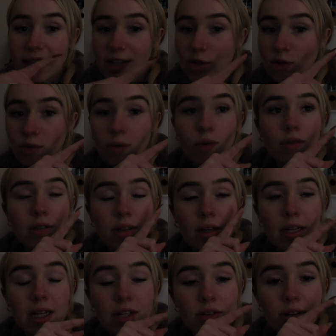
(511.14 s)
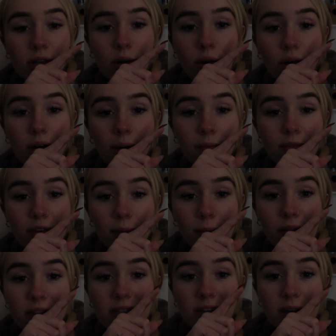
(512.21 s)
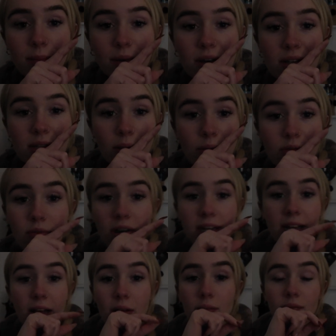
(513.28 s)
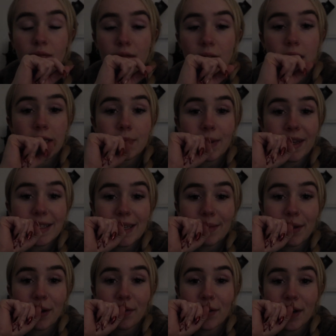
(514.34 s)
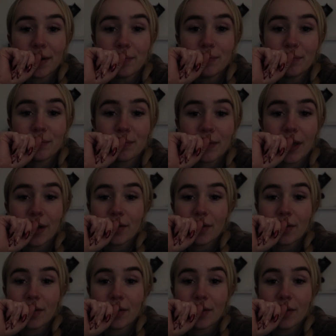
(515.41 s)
these drawers literally got a few months ago because I was running out of space in my room, and